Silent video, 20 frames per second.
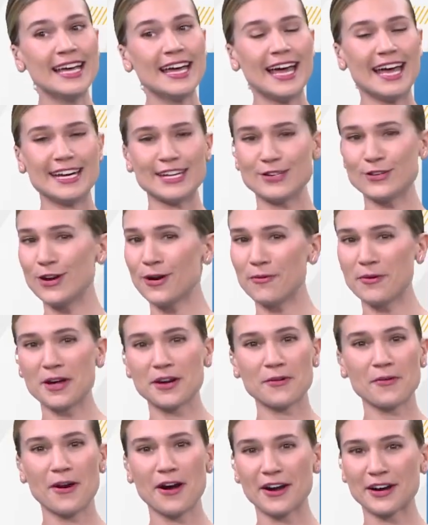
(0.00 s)
and you don't want to
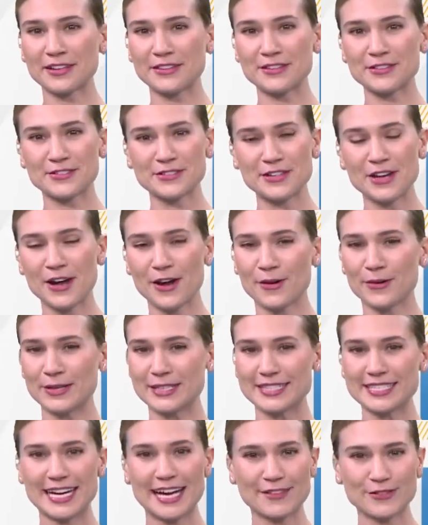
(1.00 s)
walk in the snow,
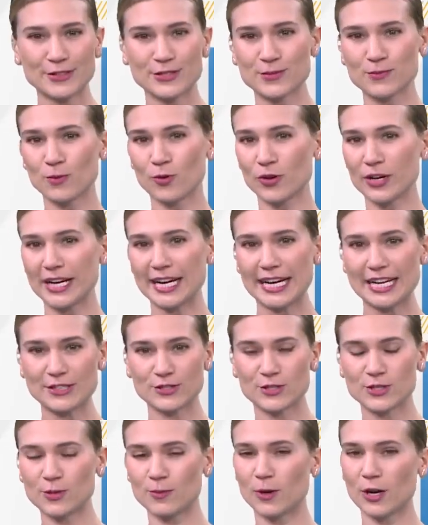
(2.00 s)
it's not this morning,
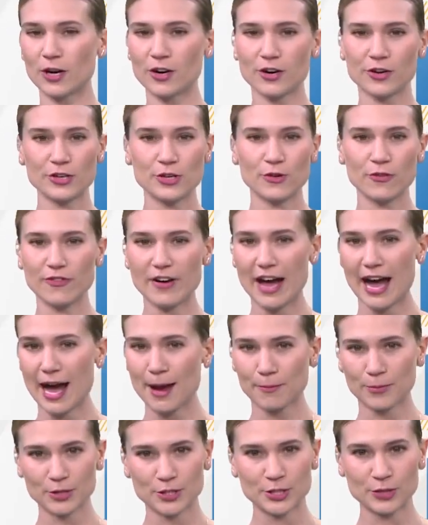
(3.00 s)
it's tomorrow. You have
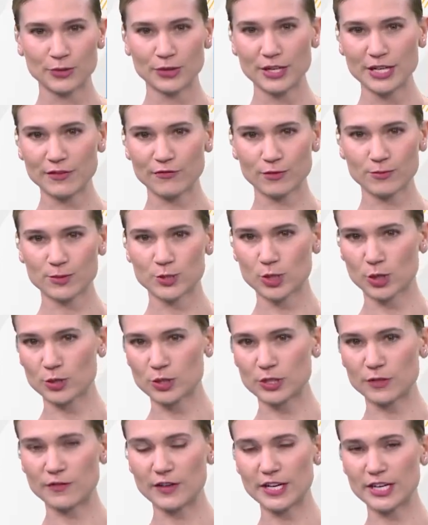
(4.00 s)
opportunity from start
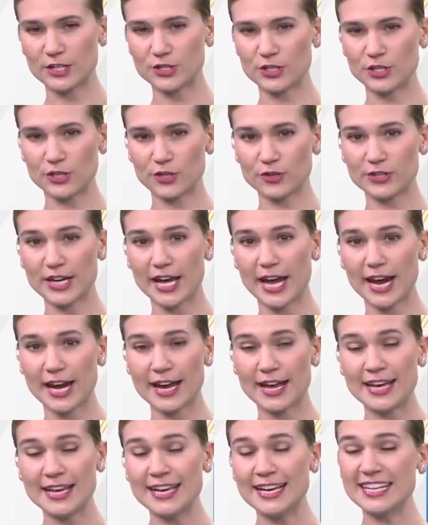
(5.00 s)
to finish in your day
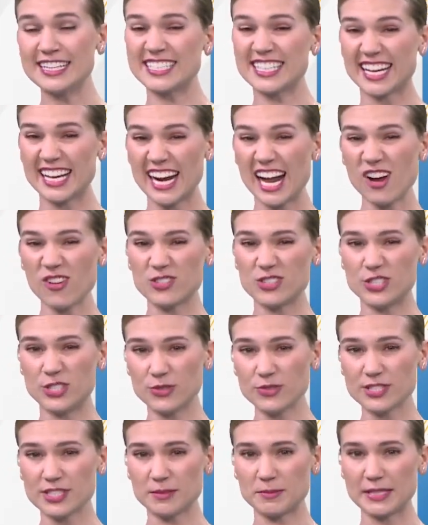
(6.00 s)
to get out and do
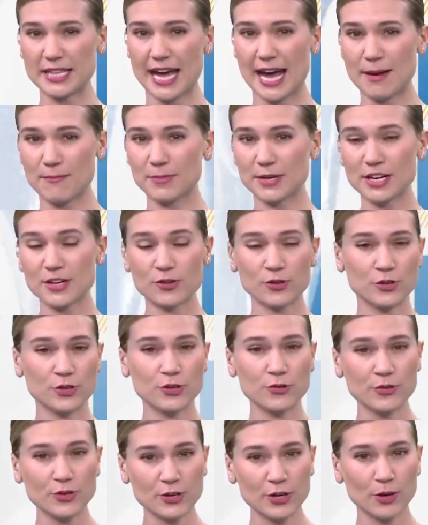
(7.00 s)
some of that. But in your
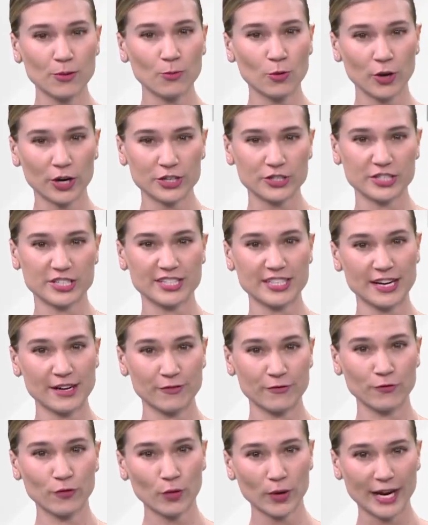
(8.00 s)
Union Home Mortgage Extended
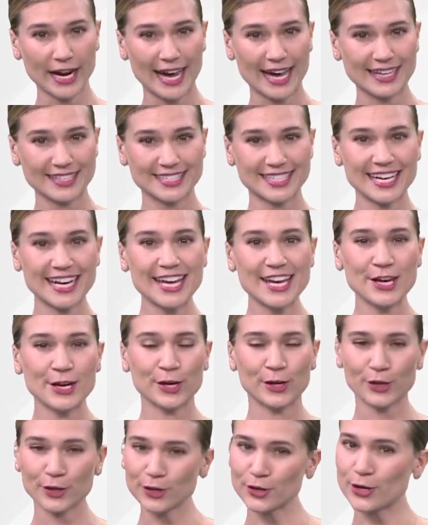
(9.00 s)
Forecast, you're
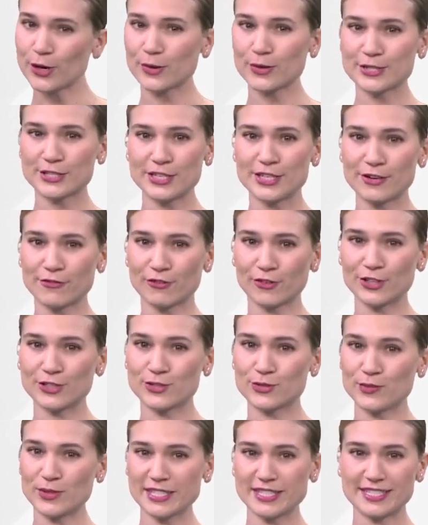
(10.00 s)
going to notice a
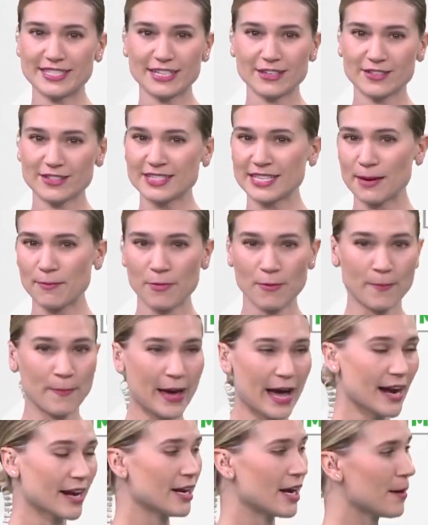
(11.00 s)
difference. We stair-step
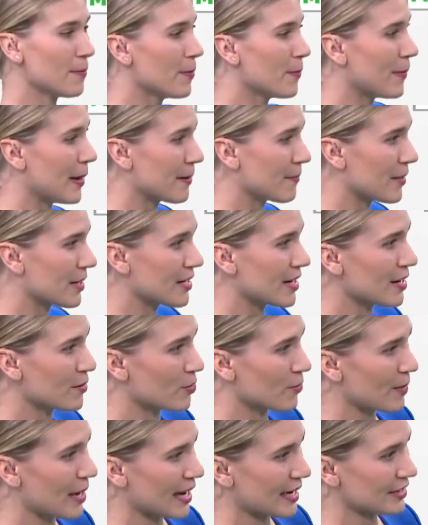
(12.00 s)
back up by Monday. We're
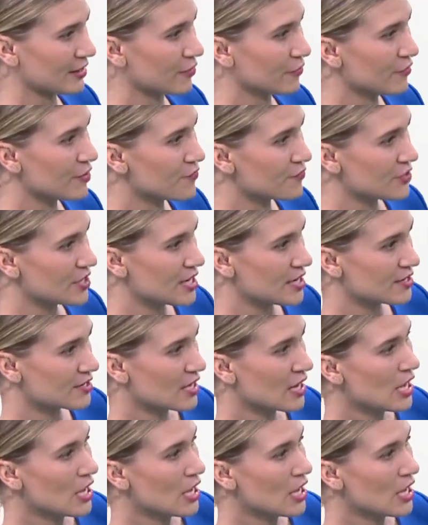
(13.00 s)
back in the 50s.